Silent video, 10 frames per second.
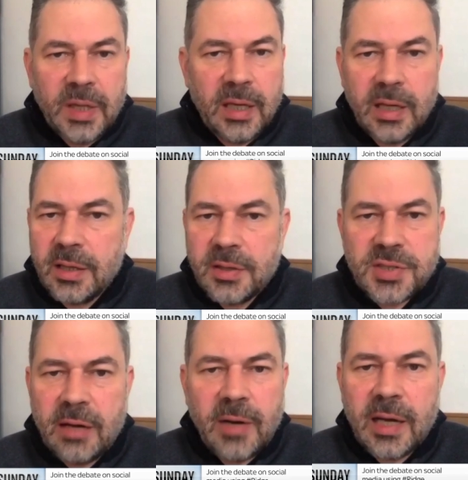eh,
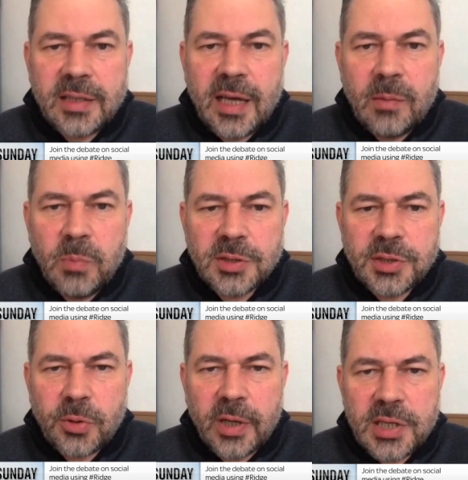there were terrible
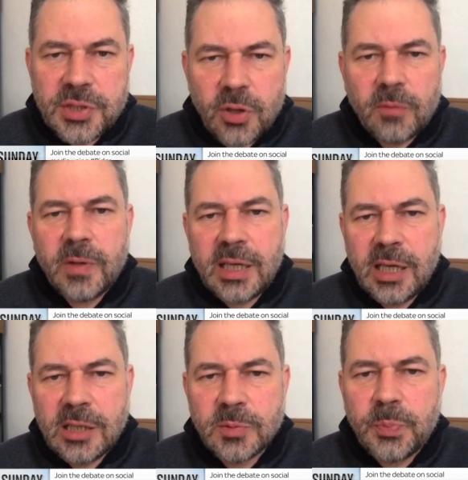stories So we
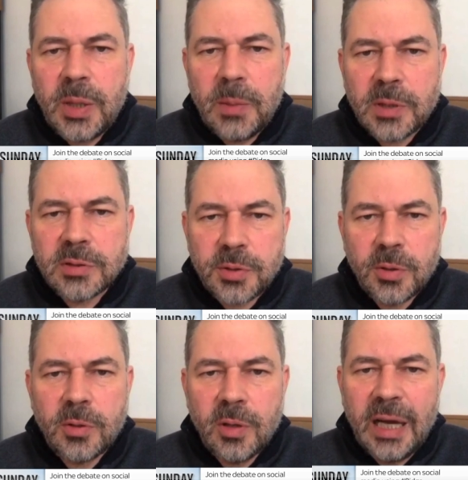helped people
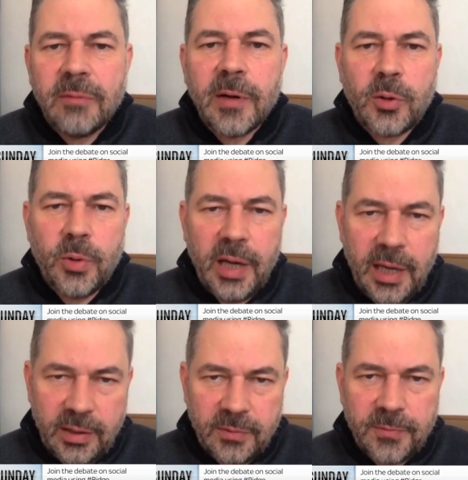to
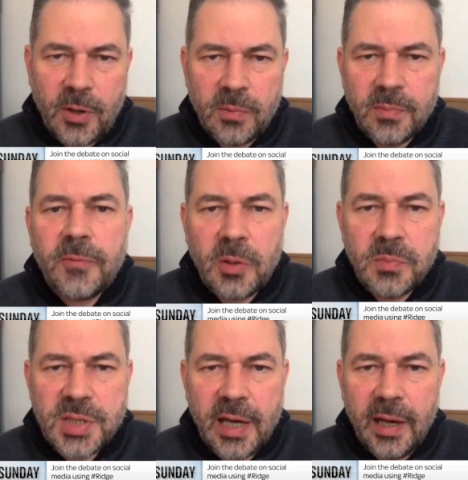evacuate from, from
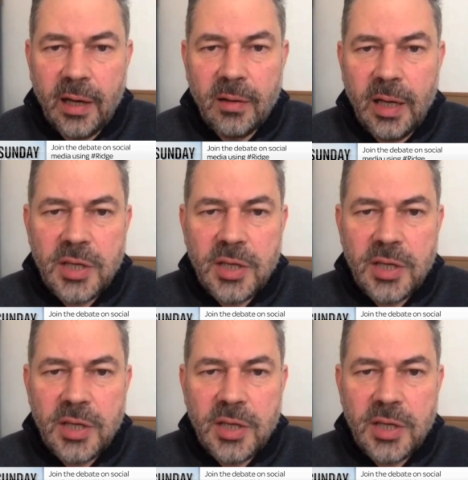there.